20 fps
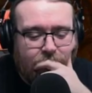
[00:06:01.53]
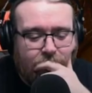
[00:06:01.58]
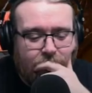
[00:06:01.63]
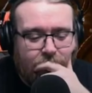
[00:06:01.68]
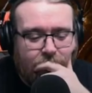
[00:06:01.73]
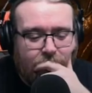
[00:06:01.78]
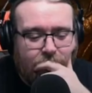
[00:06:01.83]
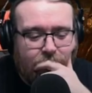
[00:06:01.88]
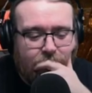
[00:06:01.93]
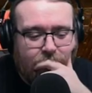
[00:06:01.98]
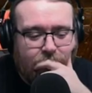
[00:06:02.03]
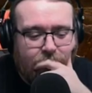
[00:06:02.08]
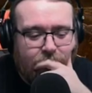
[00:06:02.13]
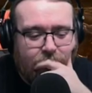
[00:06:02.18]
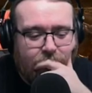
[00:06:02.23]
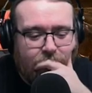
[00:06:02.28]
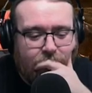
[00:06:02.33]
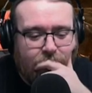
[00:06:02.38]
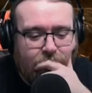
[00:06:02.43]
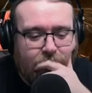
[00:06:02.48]

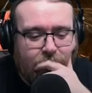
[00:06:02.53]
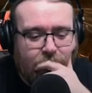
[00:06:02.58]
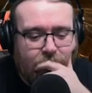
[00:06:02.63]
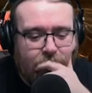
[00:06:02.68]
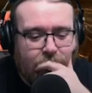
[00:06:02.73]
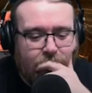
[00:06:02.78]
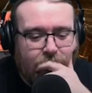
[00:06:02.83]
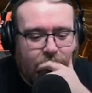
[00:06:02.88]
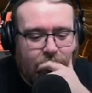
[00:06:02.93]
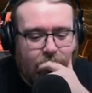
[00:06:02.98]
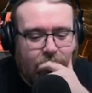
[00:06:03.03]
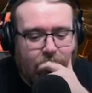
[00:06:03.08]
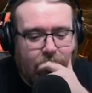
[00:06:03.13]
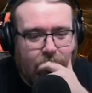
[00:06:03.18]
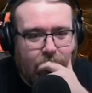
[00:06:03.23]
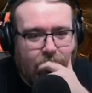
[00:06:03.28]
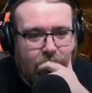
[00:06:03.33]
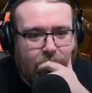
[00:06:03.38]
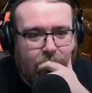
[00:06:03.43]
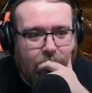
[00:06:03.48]

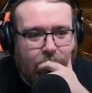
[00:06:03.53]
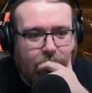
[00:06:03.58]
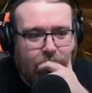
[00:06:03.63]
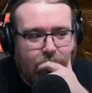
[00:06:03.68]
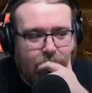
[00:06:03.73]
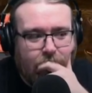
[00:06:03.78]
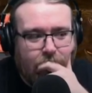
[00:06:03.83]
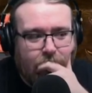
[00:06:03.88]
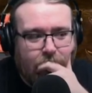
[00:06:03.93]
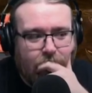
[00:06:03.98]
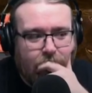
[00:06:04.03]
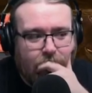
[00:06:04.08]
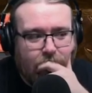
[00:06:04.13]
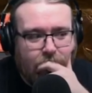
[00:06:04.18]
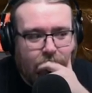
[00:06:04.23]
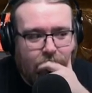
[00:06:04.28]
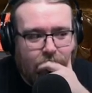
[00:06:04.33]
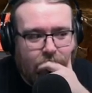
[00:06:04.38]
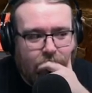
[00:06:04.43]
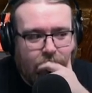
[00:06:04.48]

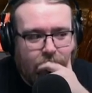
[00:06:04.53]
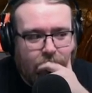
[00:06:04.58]
The person shown says nothing.